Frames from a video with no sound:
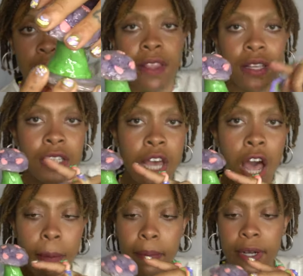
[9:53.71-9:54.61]
The
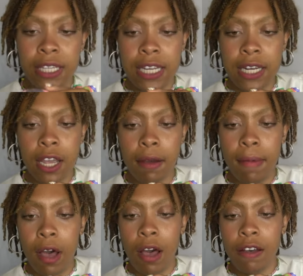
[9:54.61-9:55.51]
top did
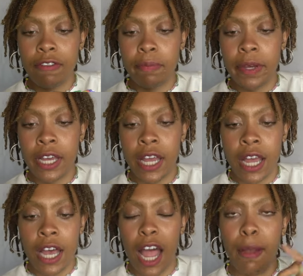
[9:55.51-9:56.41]
come off, but
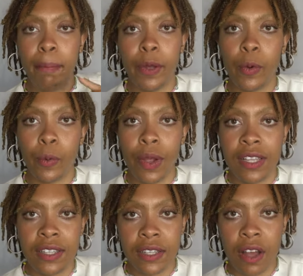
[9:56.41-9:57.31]
I put
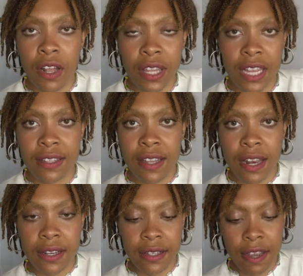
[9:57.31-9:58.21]
resin on the
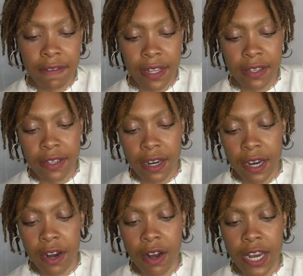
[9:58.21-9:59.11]
inside and stuff and then
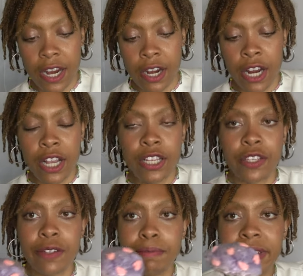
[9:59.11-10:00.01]
stuck it on here.
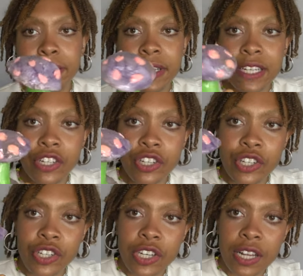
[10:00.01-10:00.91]
So maybe it's
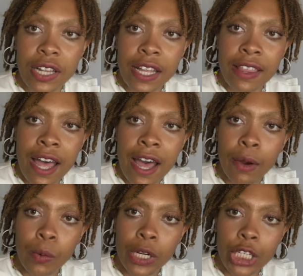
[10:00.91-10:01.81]
just stuck like
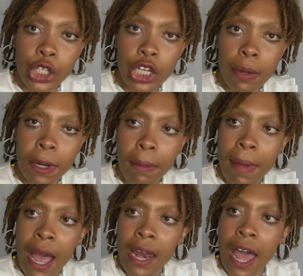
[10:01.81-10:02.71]
that, which I'm not
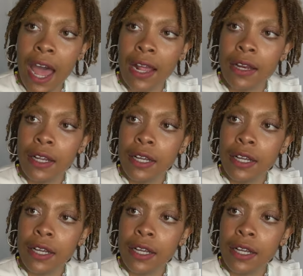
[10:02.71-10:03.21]
mad at.